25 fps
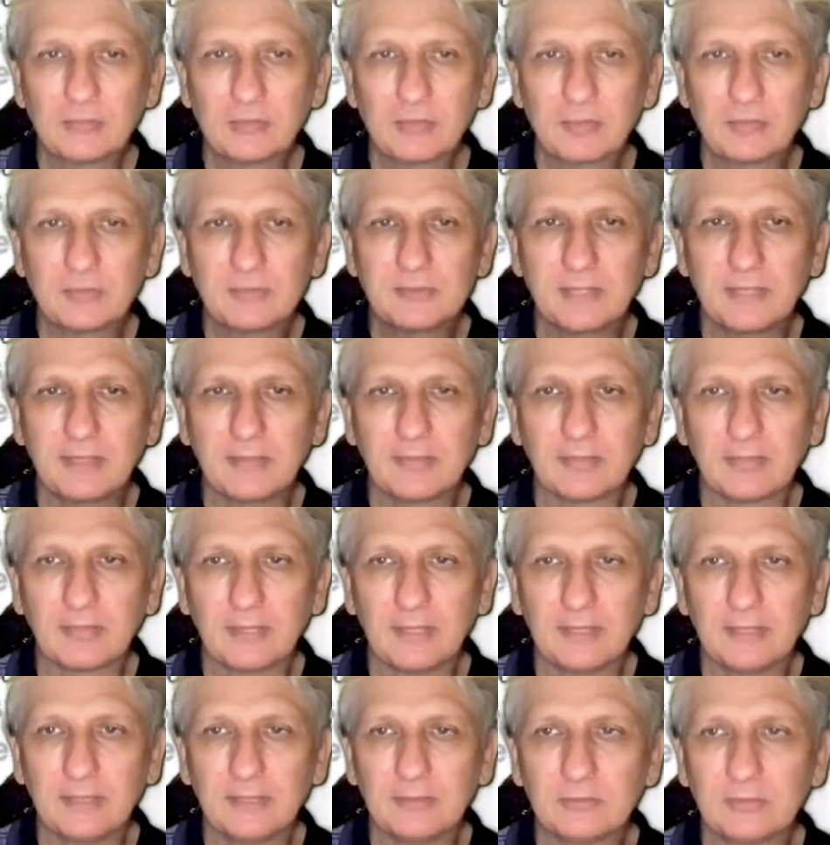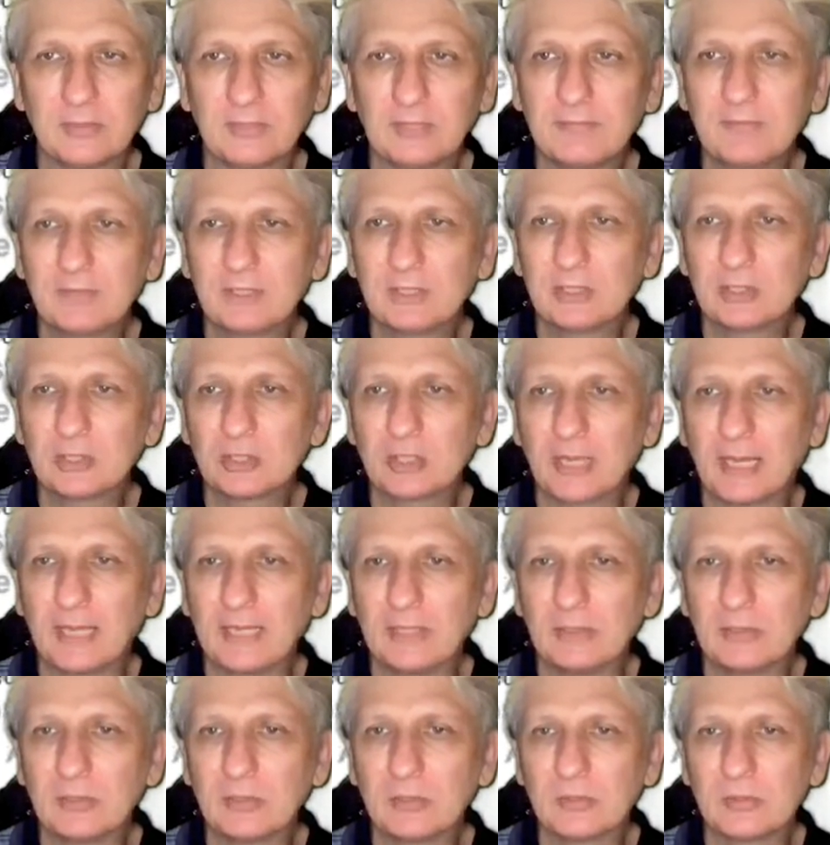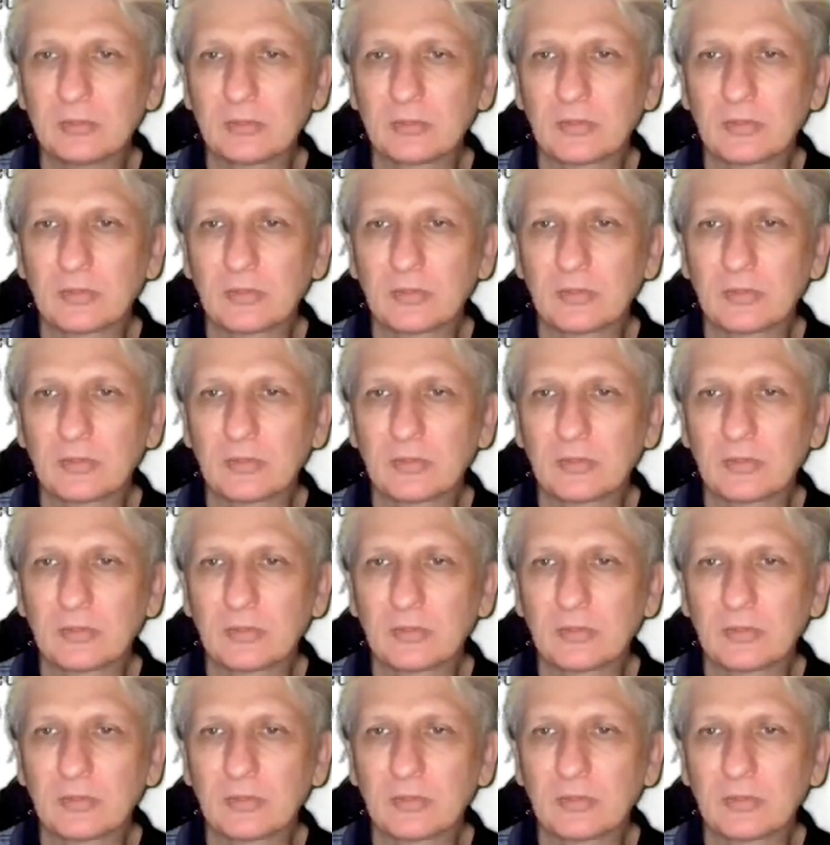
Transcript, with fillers: That just represent the significant